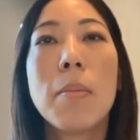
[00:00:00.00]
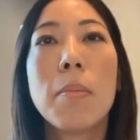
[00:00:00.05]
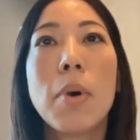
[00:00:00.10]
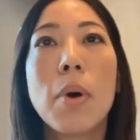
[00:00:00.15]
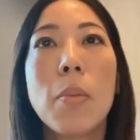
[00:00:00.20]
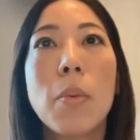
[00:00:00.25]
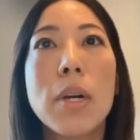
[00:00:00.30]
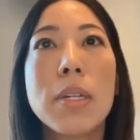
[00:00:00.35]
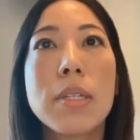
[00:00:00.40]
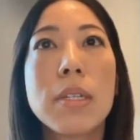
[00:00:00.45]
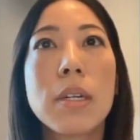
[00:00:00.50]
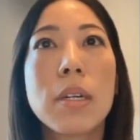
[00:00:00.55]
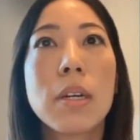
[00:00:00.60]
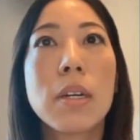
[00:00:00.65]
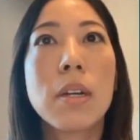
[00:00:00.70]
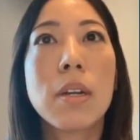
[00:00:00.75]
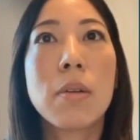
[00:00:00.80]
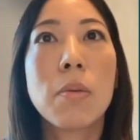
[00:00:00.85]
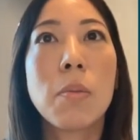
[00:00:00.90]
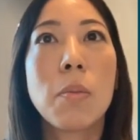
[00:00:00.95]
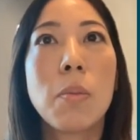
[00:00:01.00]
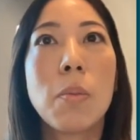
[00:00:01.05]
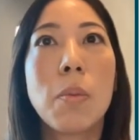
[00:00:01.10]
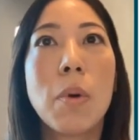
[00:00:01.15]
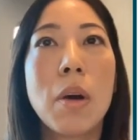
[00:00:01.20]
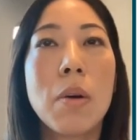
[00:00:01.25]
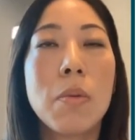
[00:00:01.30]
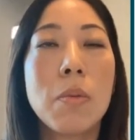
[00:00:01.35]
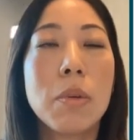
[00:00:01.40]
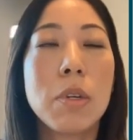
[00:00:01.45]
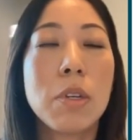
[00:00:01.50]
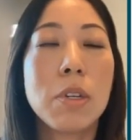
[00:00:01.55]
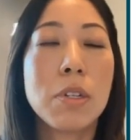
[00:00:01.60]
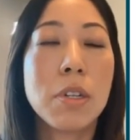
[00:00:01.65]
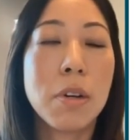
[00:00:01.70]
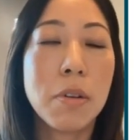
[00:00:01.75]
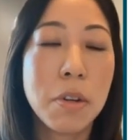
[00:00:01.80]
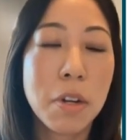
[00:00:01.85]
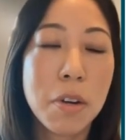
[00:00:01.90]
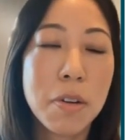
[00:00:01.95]
But what you
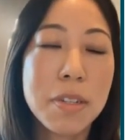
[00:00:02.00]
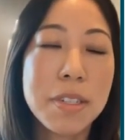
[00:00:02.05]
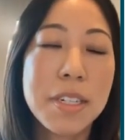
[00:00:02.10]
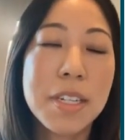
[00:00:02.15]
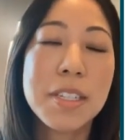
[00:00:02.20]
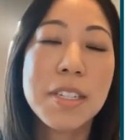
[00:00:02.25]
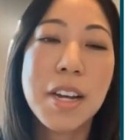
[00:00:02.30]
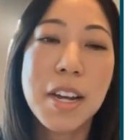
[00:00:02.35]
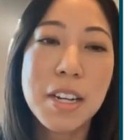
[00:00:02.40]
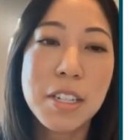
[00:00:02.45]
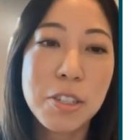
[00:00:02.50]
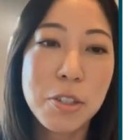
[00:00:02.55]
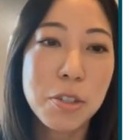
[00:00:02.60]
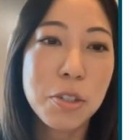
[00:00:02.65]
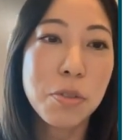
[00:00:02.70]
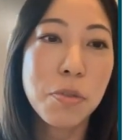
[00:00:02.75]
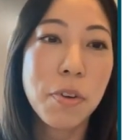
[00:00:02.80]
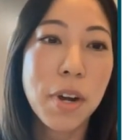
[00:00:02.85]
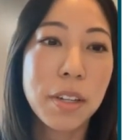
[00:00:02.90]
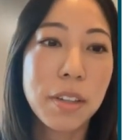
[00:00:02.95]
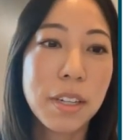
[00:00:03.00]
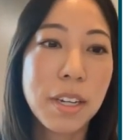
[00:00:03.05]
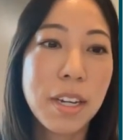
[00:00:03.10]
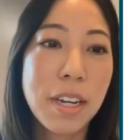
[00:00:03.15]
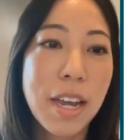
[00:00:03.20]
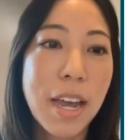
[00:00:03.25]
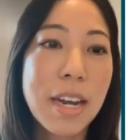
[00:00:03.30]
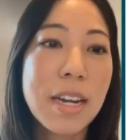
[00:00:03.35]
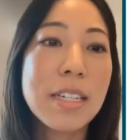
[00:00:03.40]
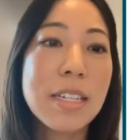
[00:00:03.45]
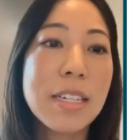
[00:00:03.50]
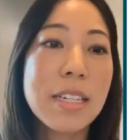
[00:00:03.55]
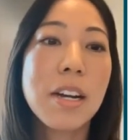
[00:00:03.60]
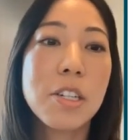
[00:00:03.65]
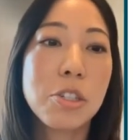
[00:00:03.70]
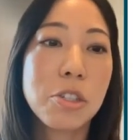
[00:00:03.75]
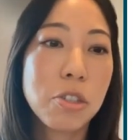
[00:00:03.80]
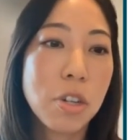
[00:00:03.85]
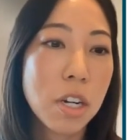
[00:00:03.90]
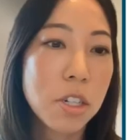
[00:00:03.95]
don't know is it's not as user friendly, and it's
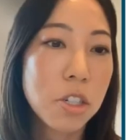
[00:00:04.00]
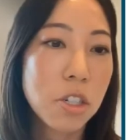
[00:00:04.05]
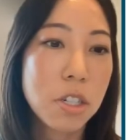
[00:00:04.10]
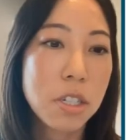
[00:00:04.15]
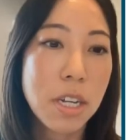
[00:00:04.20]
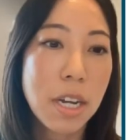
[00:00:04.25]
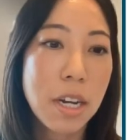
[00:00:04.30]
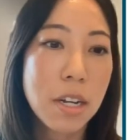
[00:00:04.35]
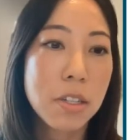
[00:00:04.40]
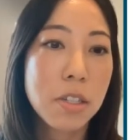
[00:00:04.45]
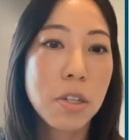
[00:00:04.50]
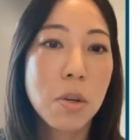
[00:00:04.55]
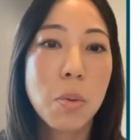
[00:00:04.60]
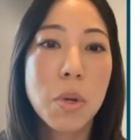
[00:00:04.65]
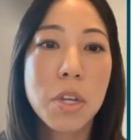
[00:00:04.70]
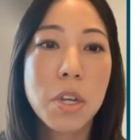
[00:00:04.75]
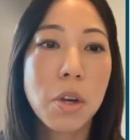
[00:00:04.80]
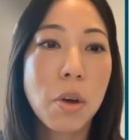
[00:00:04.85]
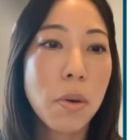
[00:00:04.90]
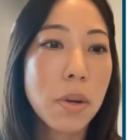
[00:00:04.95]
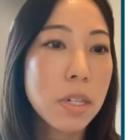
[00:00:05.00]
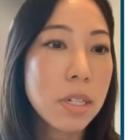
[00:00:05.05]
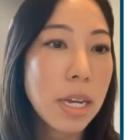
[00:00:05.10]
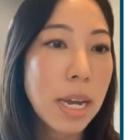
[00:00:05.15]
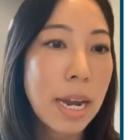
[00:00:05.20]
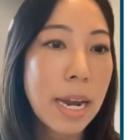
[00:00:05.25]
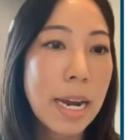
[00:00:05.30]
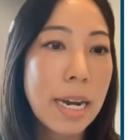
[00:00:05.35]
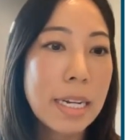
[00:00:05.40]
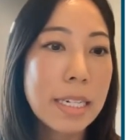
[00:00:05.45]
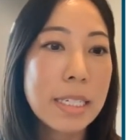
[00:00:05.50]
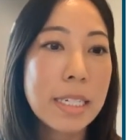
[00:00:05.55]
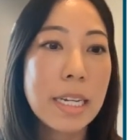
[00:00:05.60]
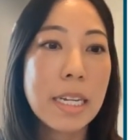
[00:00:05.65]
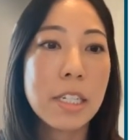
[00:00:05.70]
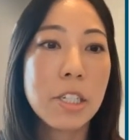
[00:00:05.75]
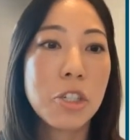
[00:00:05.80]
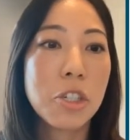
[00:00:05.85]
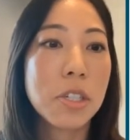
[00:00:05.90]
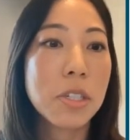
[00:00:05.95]
unstructured data. So when you go into ACE,
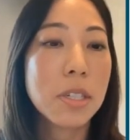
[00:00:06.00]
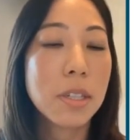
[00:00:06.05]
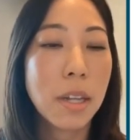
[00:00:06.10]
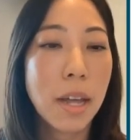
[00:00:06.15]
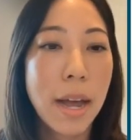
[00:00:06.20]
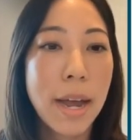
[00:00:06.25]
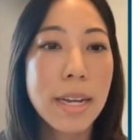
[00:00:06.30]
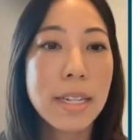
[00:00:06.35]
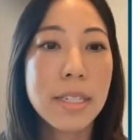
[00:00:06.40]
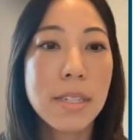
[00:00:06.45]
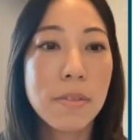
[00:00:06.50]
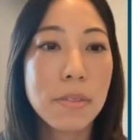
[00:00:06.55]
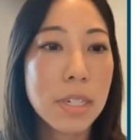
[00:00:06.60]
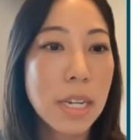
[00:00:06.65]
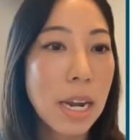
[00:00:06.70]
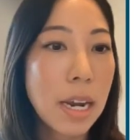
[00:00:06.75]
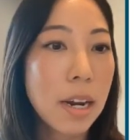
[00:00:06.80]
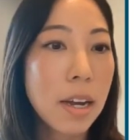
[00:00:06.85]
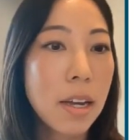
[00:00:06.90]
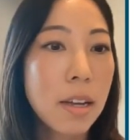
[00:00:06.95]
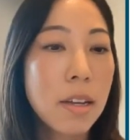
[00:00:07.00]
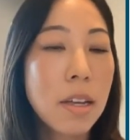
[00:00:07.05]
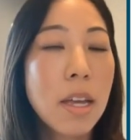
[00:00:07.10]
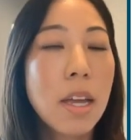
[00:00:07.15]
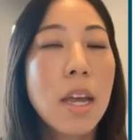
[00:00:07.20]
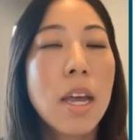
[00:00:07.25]
it's just lines of data.